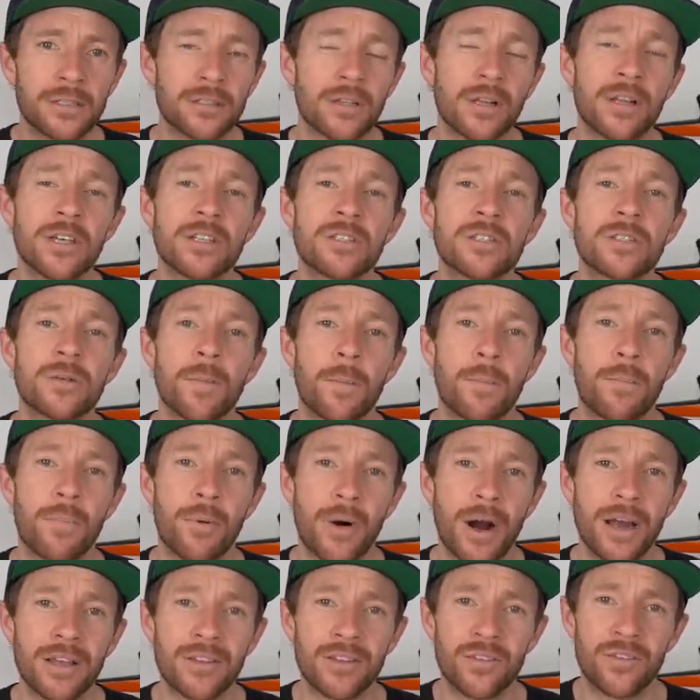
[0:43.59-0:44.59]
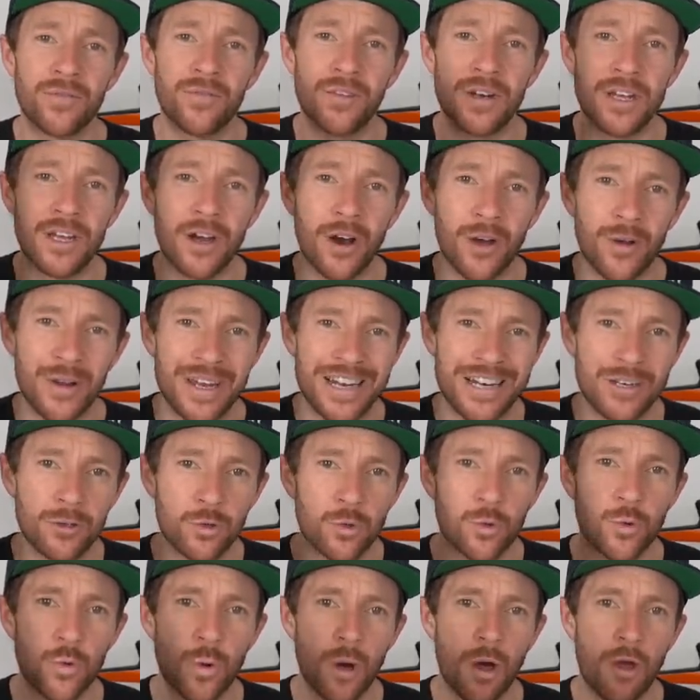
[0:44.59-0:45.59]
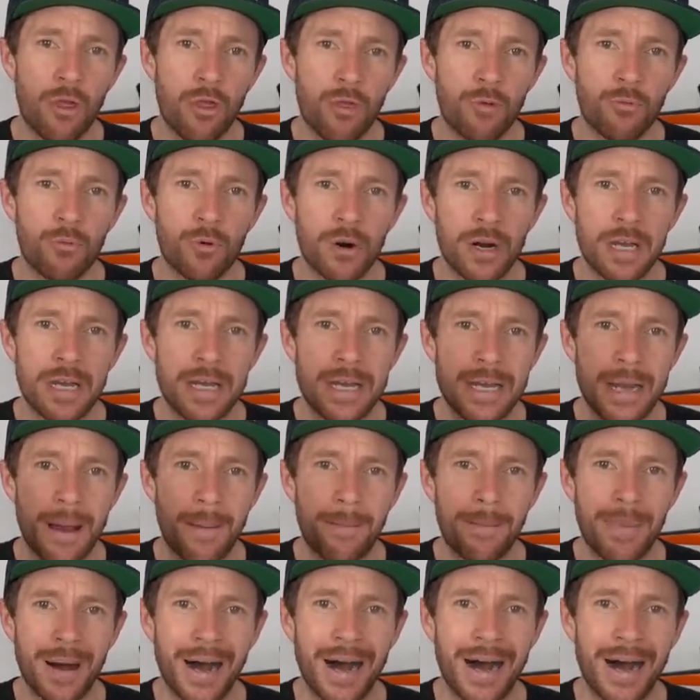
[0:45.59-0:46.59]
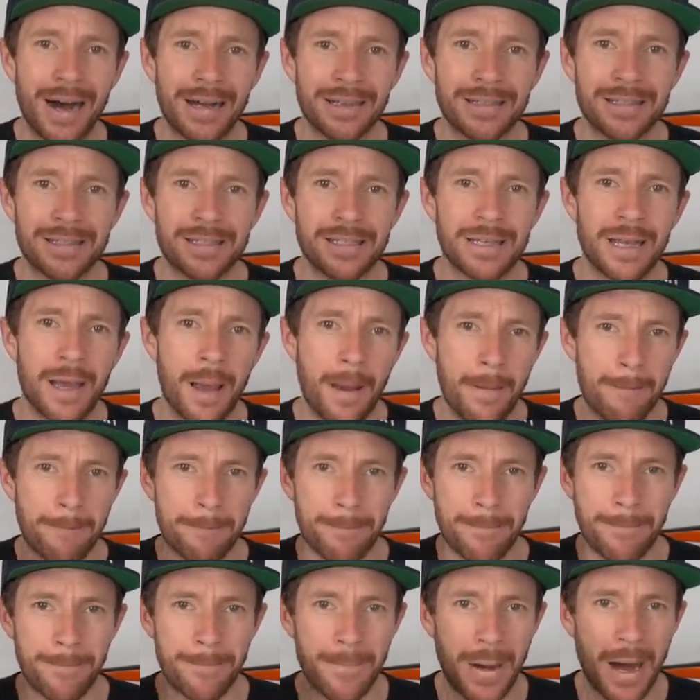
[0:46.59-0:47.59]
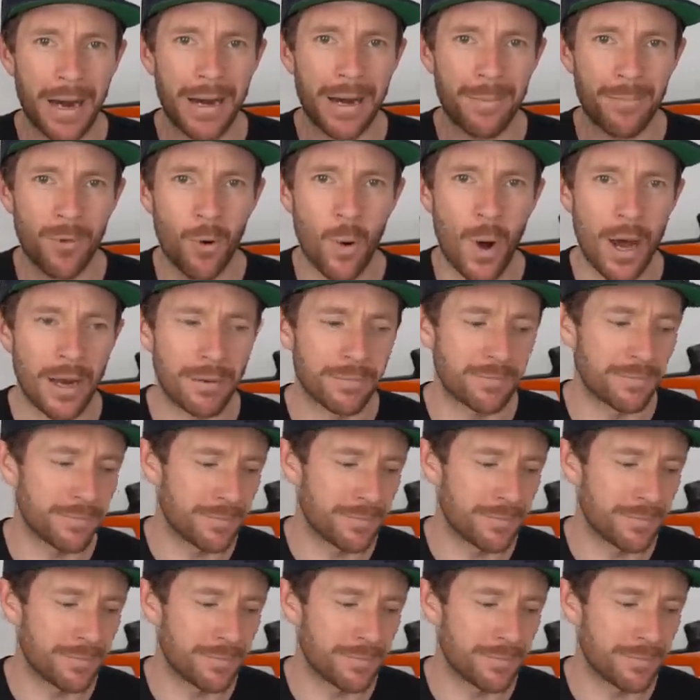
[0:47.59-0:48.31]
So let's break this video into three parts. Part number one,